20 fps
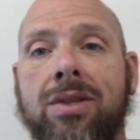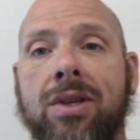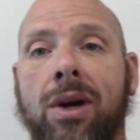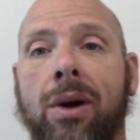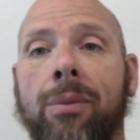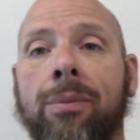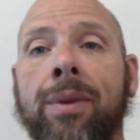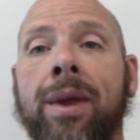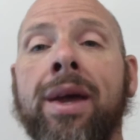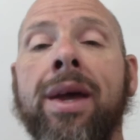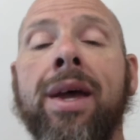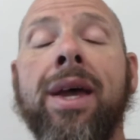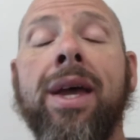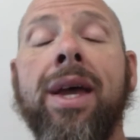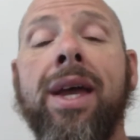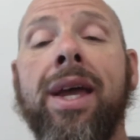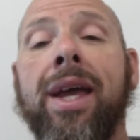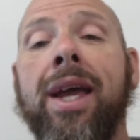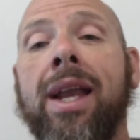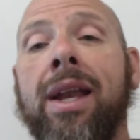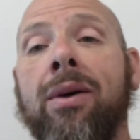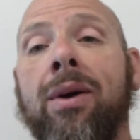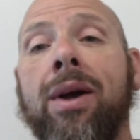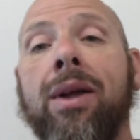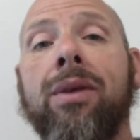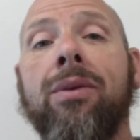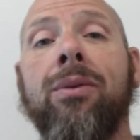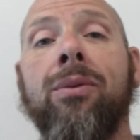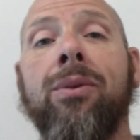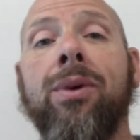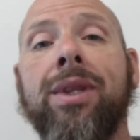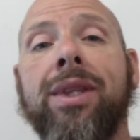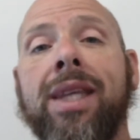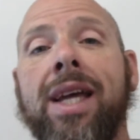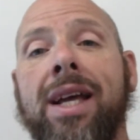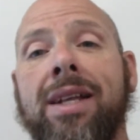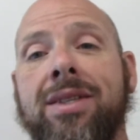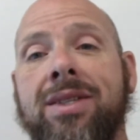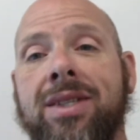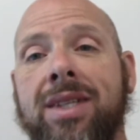So anyway, with
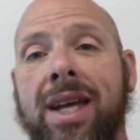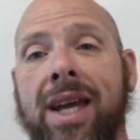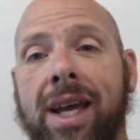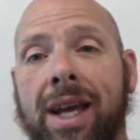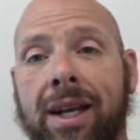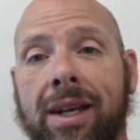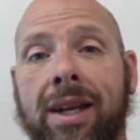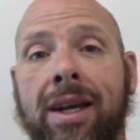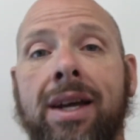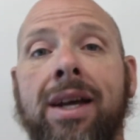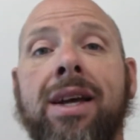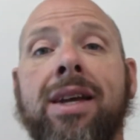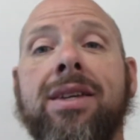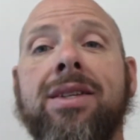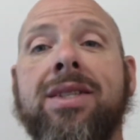that said,